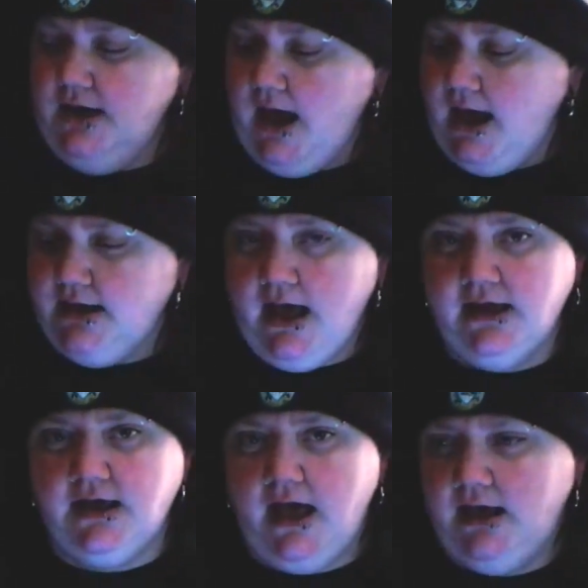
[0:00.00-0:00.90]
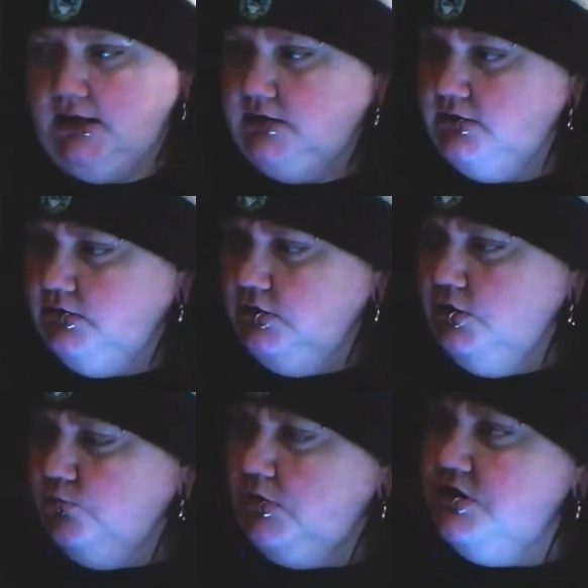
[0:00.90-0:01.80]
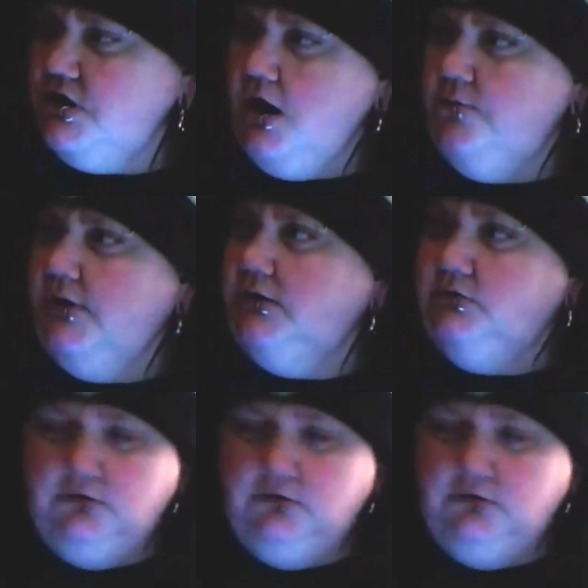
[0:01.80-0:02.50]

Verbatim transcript: Hey, hey, hey! Where are you going?